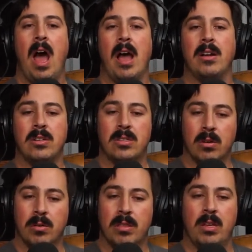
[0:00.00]
I
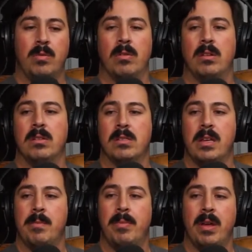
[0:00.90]
don't think we're on the
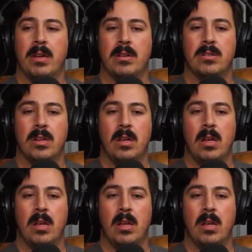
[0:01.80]
same page,